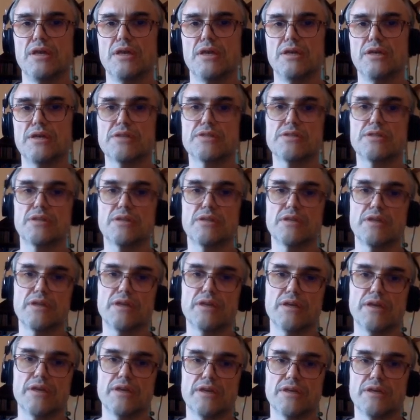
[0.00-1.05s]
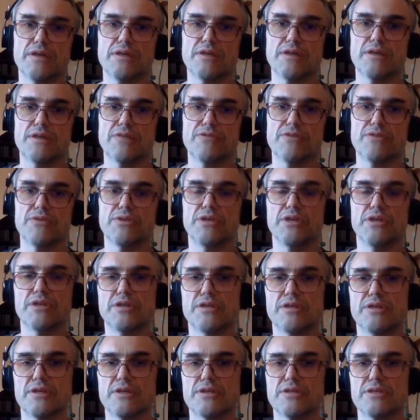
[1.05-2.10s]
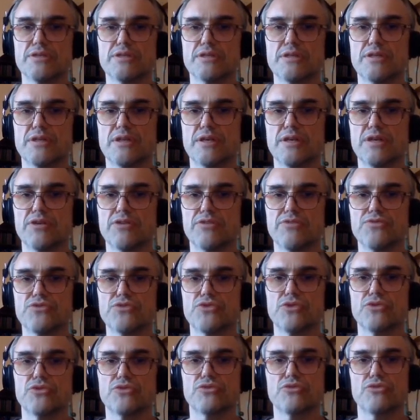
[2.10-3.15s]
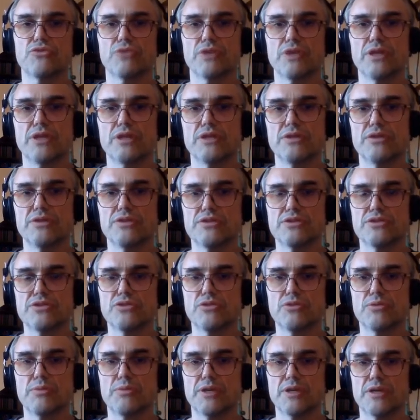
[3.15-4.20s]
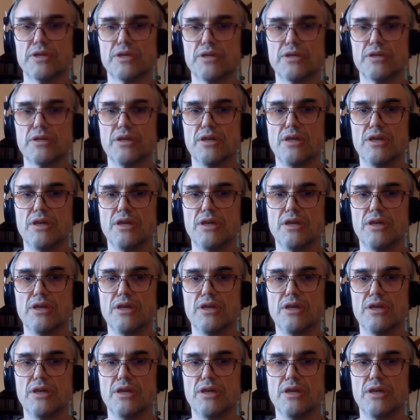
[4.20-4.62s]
Yesterday I had a very intense day of short trade in the stock market,